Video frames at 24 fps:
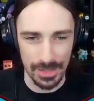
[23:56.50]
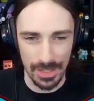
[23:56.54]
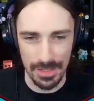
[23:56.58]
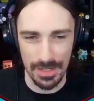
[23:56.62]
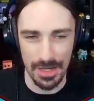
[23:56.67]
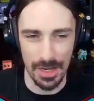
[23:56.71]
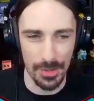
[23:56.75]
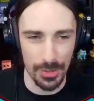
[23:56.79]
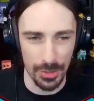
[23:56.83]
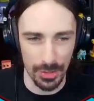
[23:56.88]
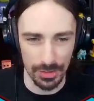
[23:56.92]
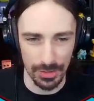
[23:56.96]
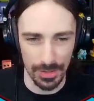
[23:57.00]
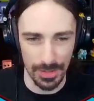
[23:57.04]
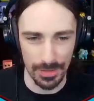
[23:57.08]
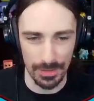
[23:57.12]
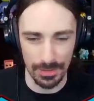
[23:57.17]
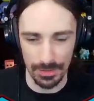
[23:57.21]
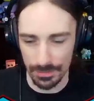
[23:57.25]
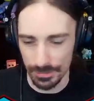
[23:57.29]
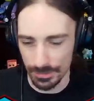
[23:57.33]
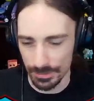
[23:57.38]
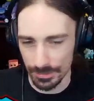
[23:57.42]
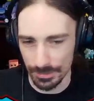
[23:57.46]
another, like,
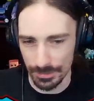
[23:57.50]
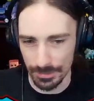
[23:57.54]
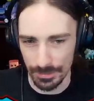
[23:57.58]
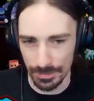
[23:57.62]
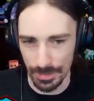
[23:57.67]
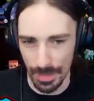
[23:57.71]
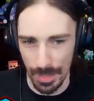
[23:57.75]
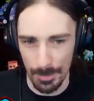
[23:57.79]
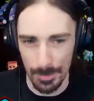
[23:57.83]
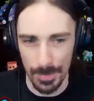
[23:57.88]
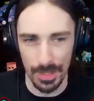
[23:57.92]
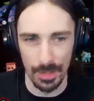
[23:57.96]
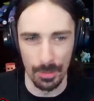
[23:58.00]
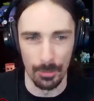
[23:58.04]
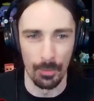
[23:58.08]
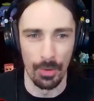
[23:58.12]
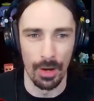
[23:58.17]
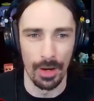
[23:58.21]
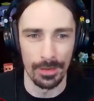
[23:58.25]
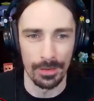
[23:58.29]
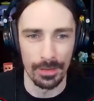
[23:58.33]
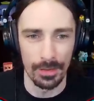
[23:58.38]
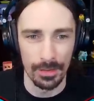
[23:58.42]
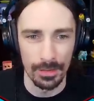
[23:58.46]
I'm in the
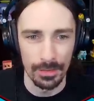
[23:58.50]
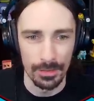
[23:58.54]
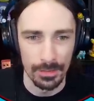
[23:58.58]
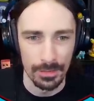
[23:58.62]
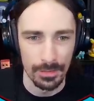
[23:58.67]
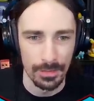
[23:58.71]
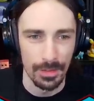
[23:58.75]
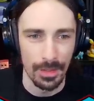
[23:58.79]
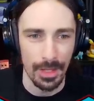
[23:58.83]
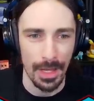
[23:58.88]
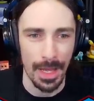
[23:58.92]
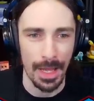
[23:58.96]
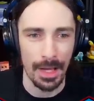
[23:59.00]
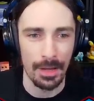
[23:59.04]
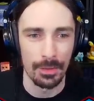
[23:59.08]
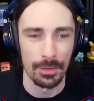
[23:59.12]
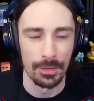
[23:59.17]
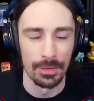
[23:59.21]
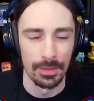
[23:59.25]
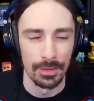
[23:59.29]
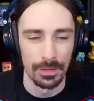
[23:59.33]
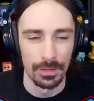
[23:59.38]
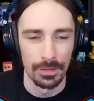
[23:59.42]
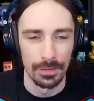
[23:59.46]
water? How?
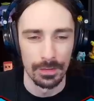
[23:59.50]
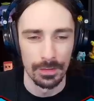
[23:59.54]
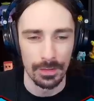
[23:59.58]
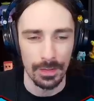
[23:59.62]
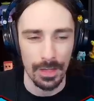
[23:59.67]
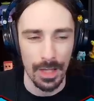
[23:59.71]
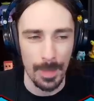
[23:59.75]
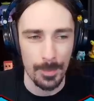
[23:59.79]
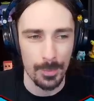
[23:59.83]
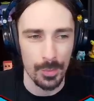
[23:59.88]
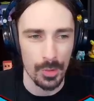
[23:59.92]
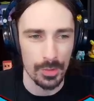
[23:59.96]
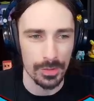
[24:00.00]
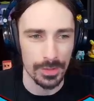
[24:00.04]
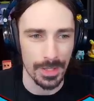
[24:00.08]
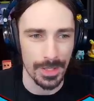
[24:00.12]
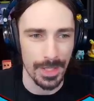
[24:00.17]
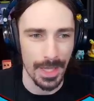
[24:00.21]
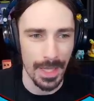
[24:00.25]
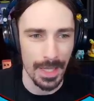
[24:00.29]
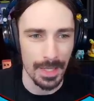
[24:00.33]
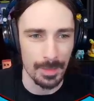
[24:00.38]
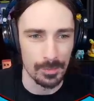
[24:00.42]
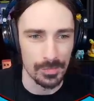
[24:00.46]
I broke the
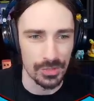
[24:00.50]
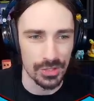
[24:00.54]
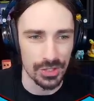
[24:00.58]
game